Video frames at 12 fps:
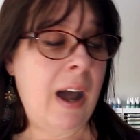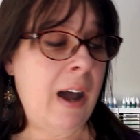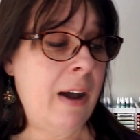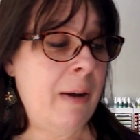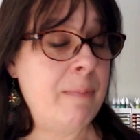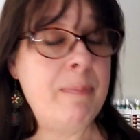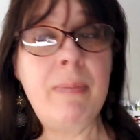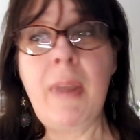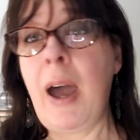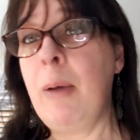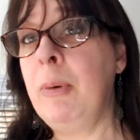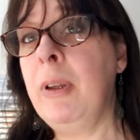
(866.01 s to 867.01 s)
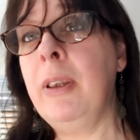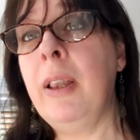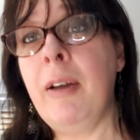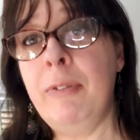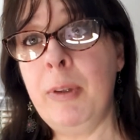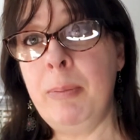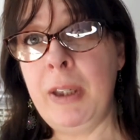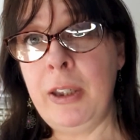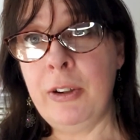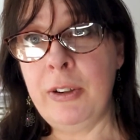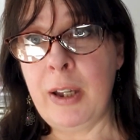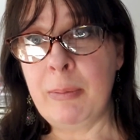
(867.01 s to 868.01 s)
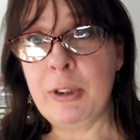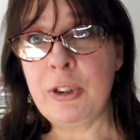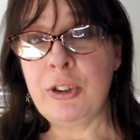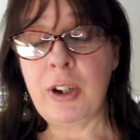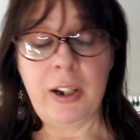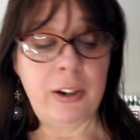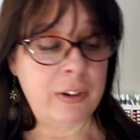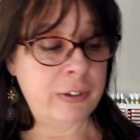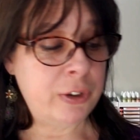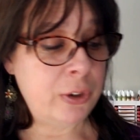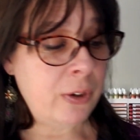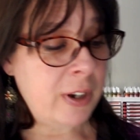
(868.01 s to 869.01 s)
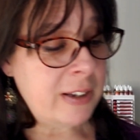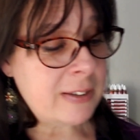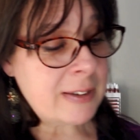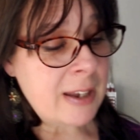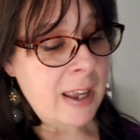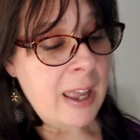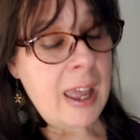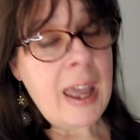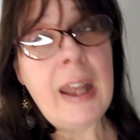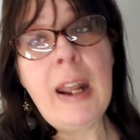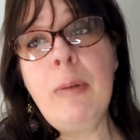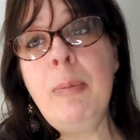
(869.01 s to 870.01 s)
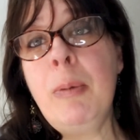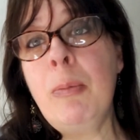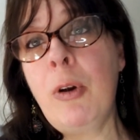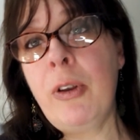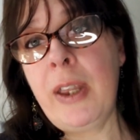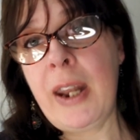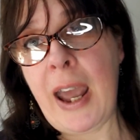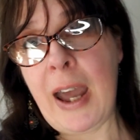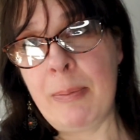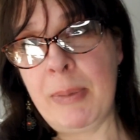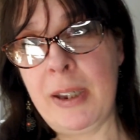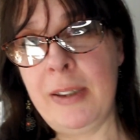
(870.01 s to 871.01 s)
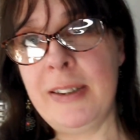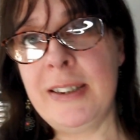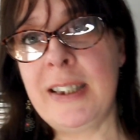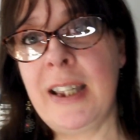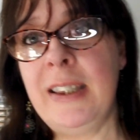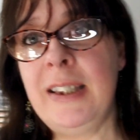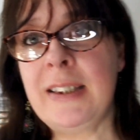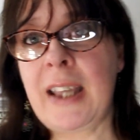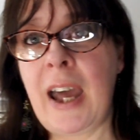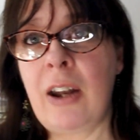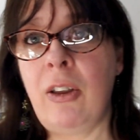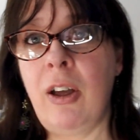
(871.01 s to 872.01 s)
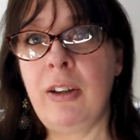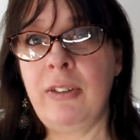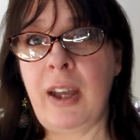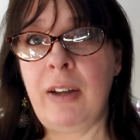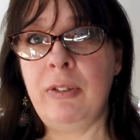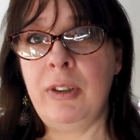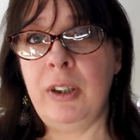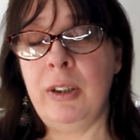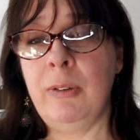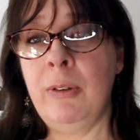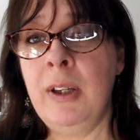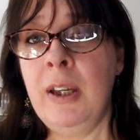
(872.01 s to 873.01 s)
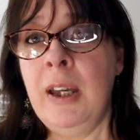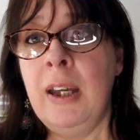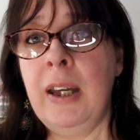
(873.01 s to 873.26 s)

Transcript: I would love to be your demonstrator of choice, and I'd be more than happy to send these catalogs out to you.